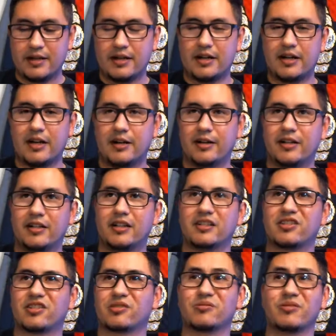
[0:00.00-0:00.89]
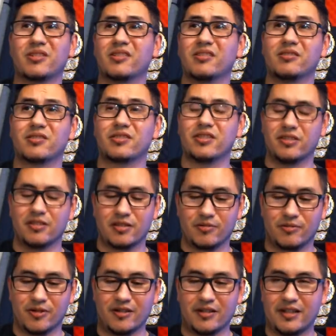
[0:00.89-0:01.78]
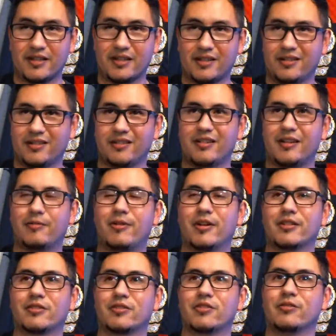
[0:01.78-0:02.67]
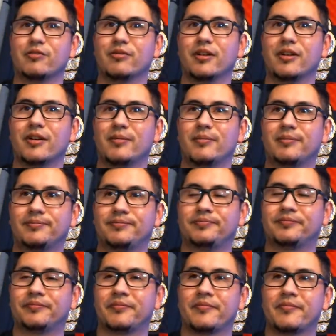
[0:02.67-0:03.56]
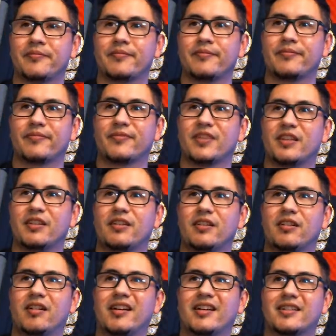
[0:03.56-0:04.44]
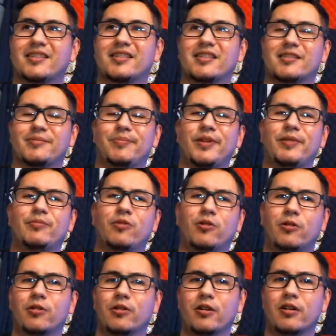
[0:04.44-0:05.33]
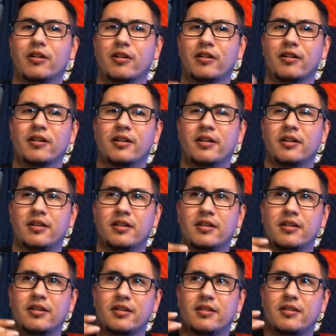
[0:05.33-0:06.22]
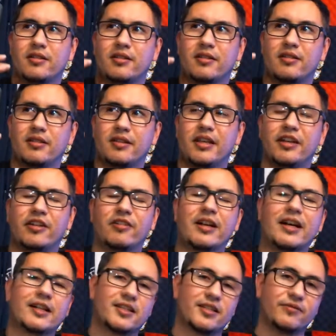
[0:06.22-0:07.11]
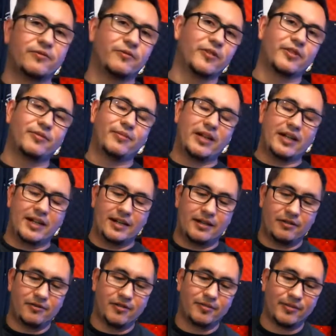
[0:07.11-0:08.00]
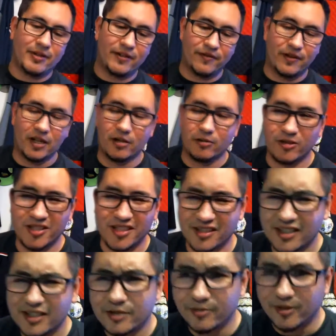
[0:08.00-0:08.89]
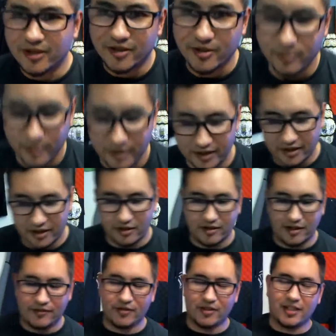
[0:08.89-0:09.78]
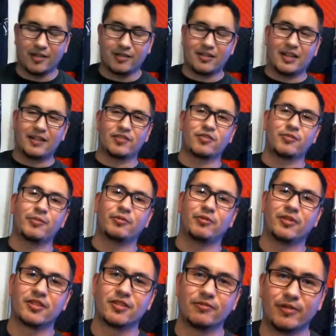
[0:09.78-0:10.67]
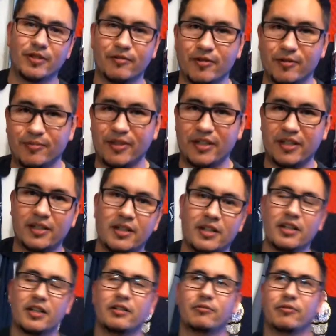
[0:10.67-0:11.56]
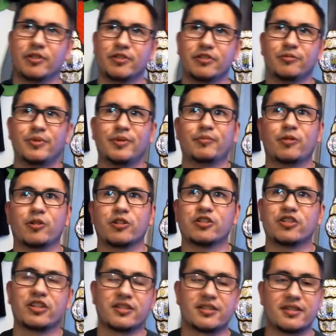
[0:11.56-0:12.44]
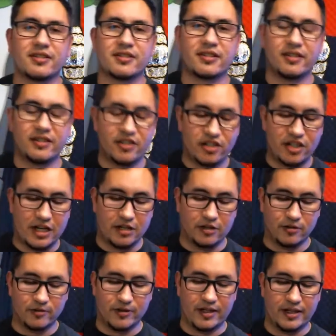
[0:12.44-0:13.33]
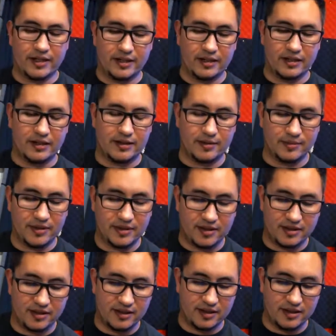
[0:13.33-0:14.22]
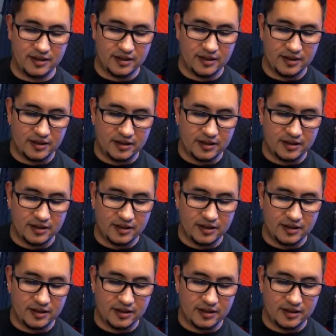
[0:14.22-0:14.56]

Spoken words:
And it's just one of those deals where I want to, I guess just be more interactive with my followers at least once a week. I feel like live streaming once a week would do me more justice on the channel, right? Let's see.